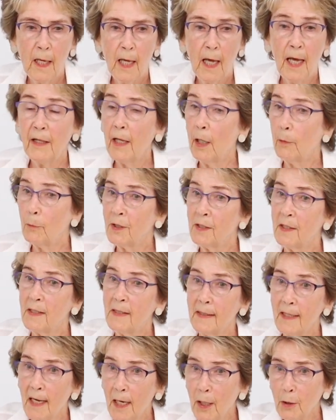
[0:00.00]
And that was the
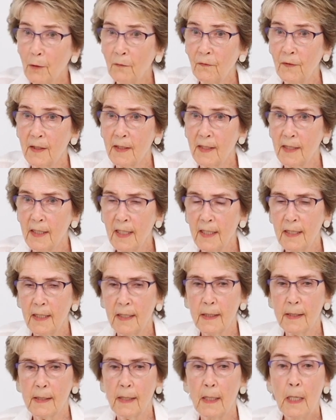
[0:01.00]
start of the
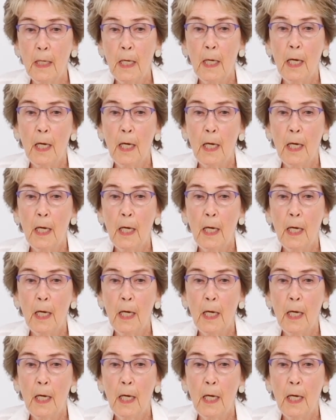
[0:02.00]
series.